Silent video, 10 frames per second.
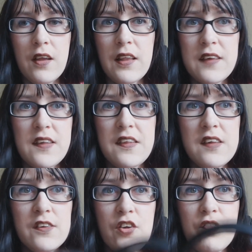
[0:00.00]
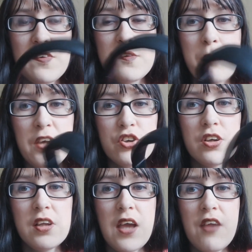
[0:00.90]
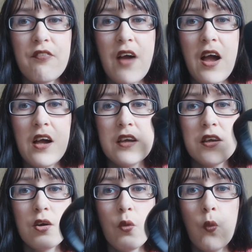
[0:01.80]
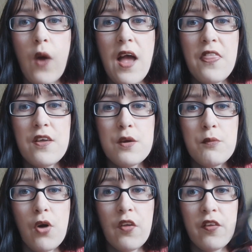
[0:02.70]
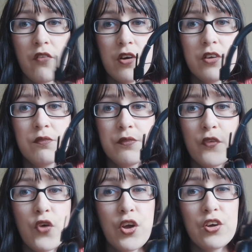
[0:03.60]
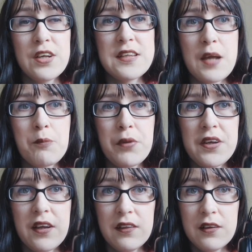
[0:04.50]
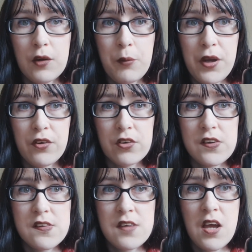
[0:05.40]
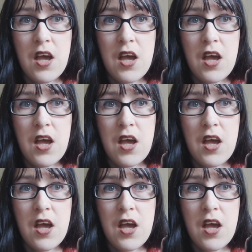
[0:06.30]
Like I say, these are nothing special. If I wear them on their own, they're only going to dampen a little bit of noise.